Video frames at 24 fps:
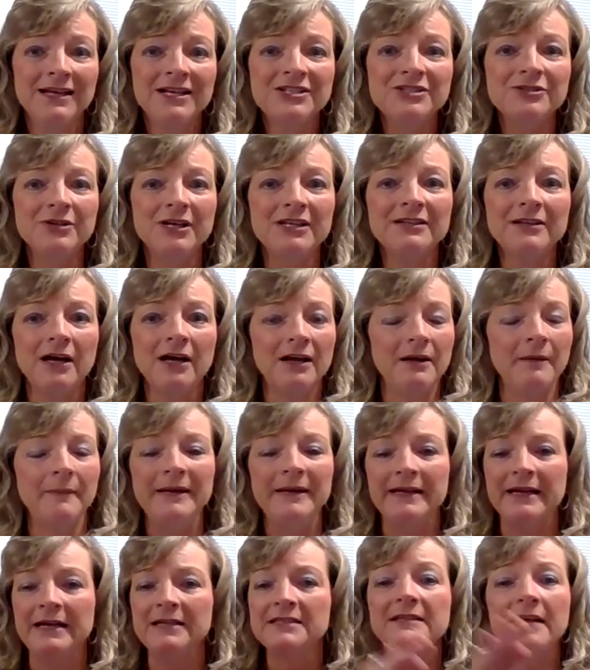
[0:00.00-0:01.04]
So I thought,
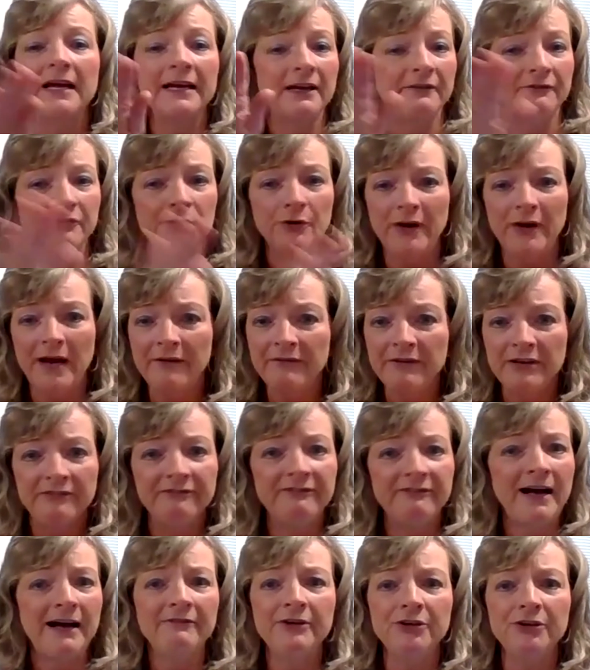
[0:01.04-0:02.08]
that's like if you're having a
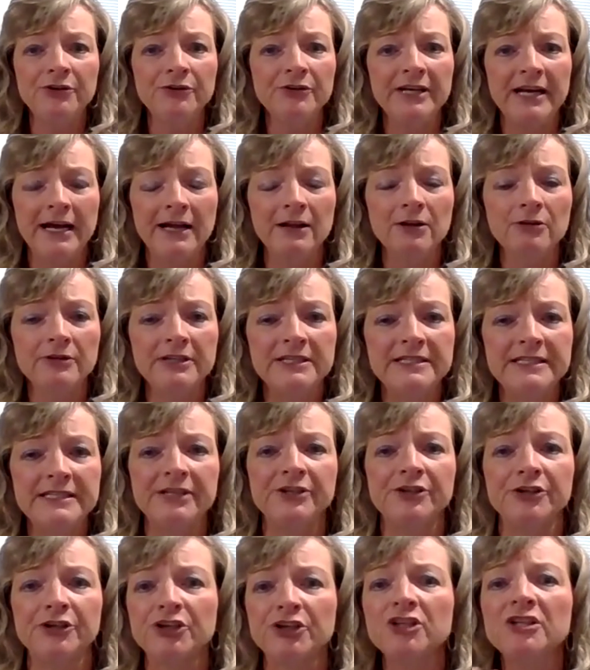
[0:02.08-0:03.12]
500-calorie
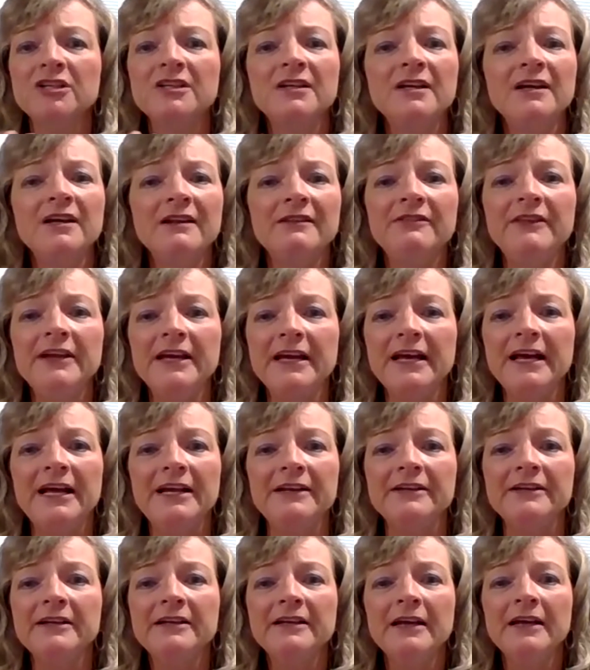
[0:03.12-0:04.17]
dinner,
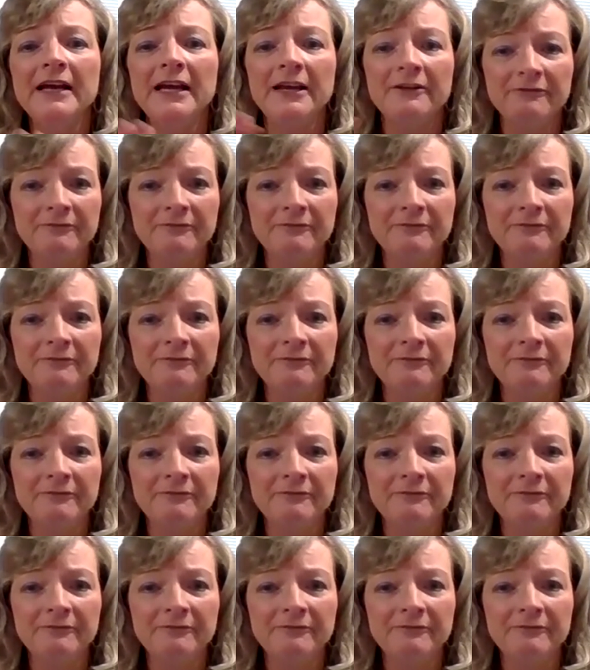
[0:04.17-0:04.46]
then if